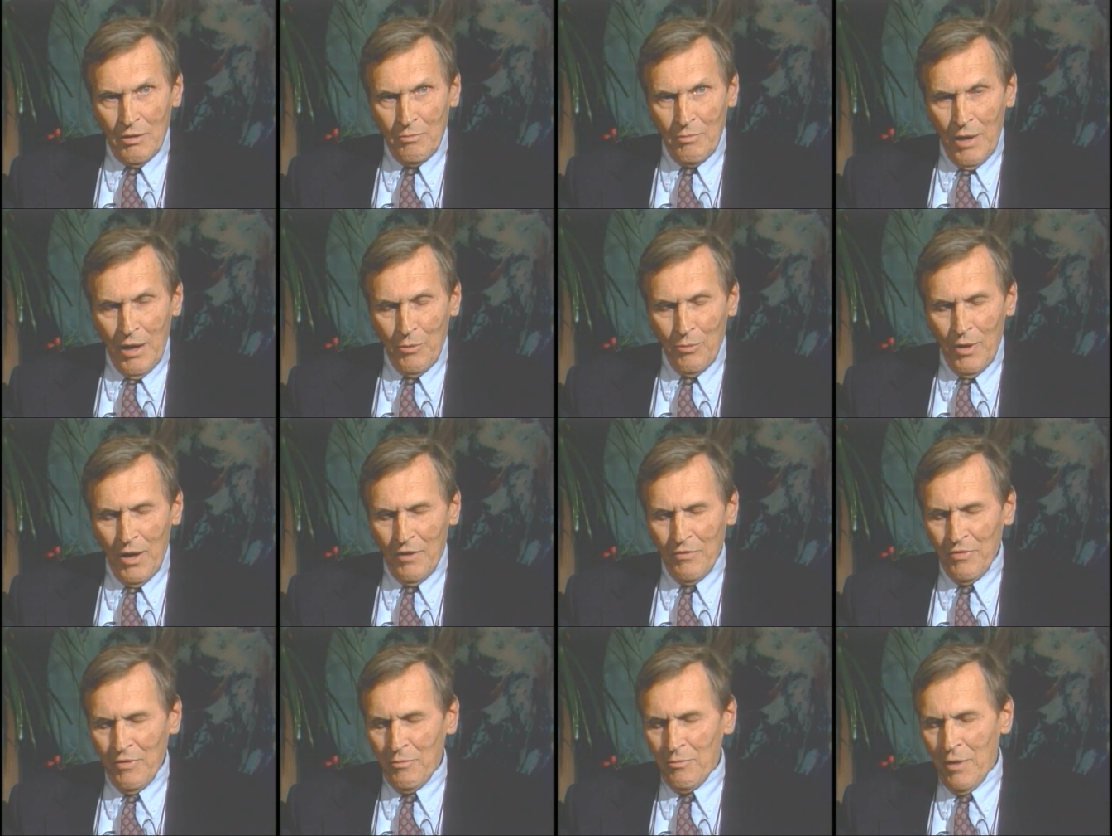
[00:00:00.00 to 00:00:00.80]
my
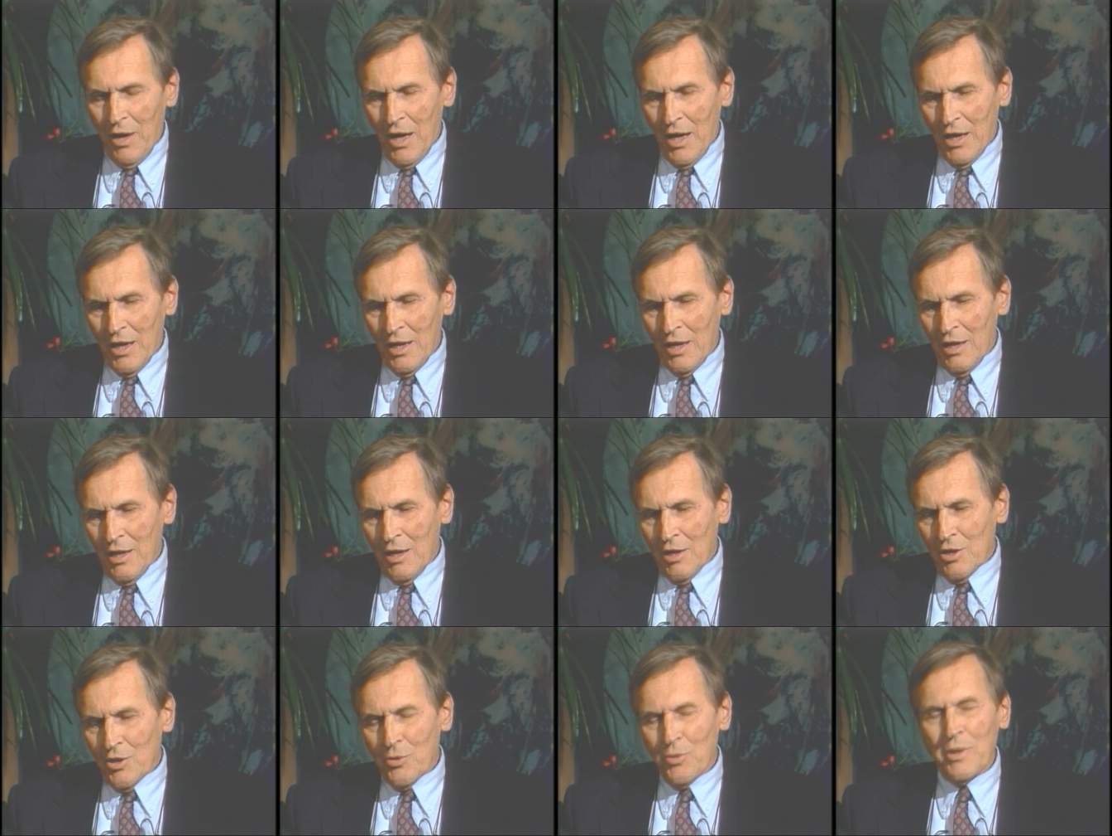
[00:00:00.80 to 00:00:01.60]
wife and my
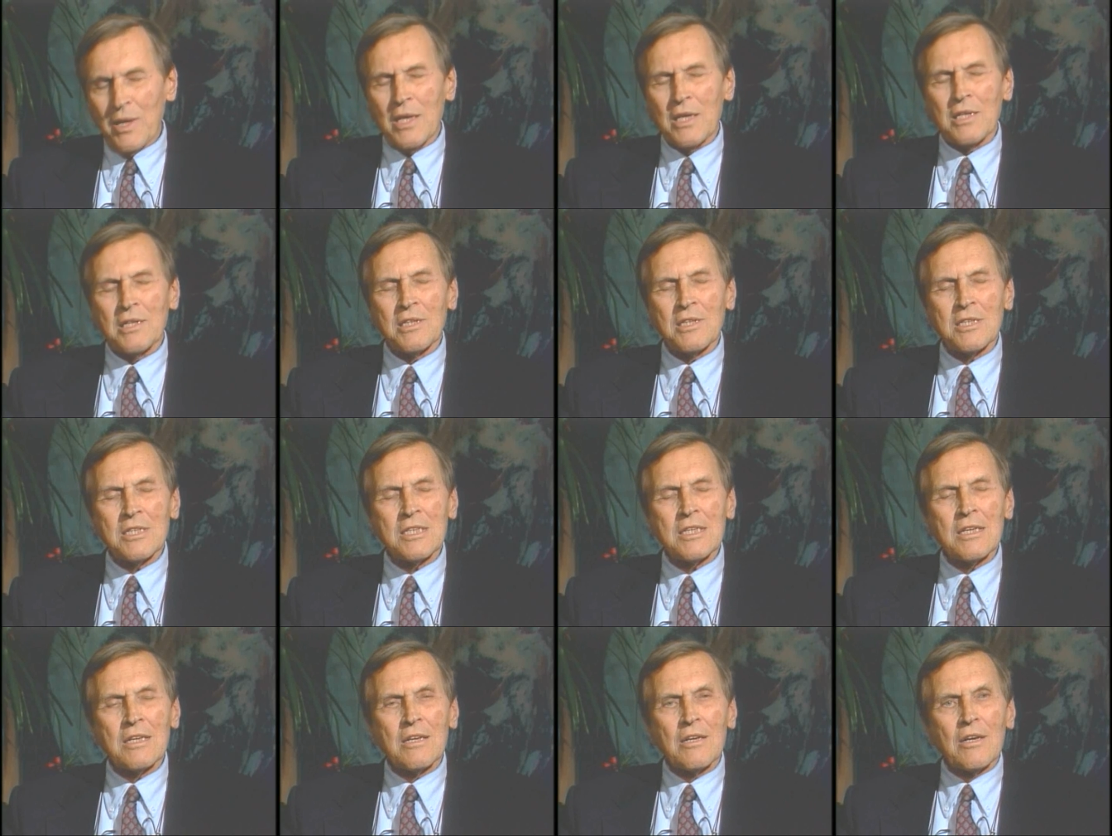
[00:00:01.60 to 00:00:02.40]

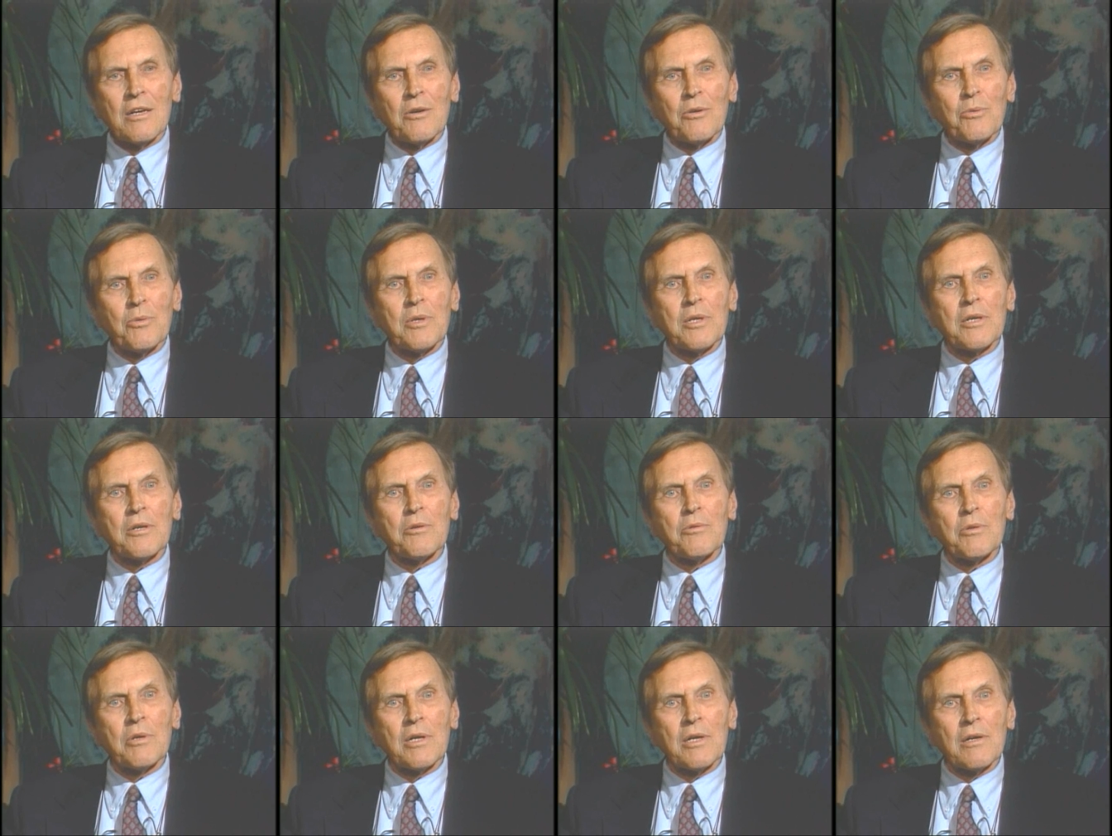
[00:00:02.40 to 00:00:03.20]
twins
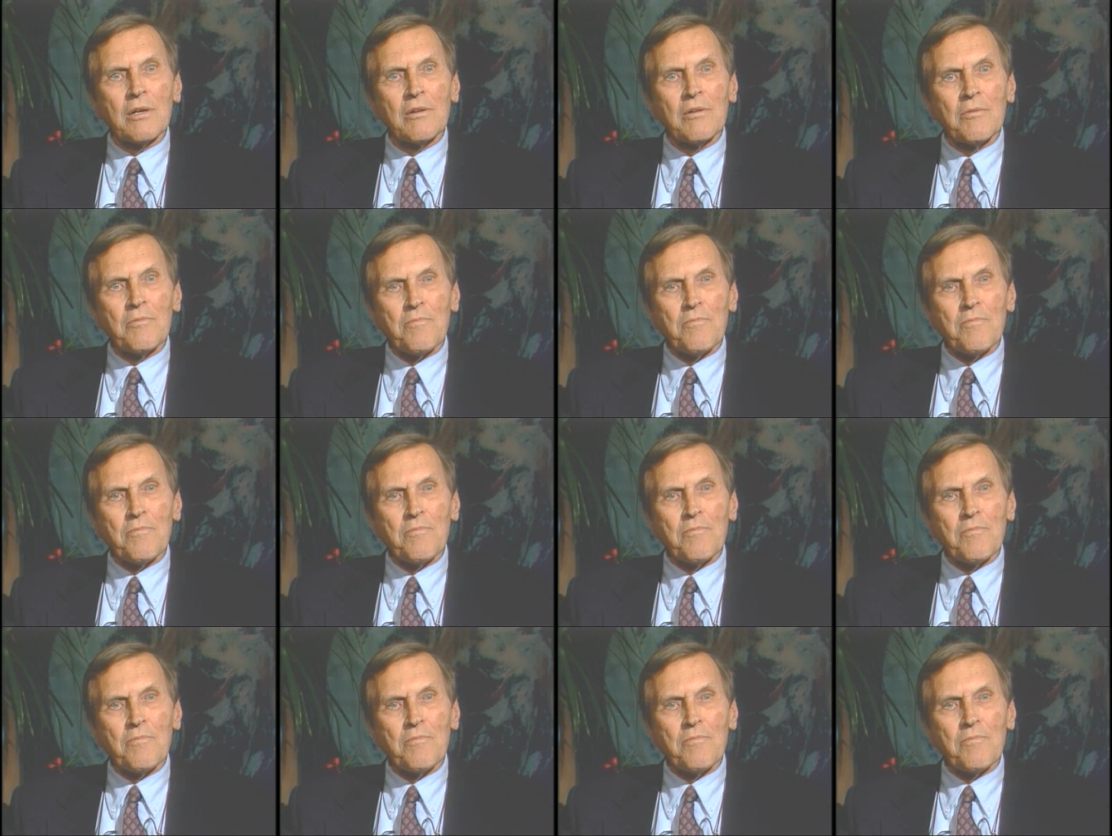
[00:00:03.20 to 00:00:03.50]
were uh,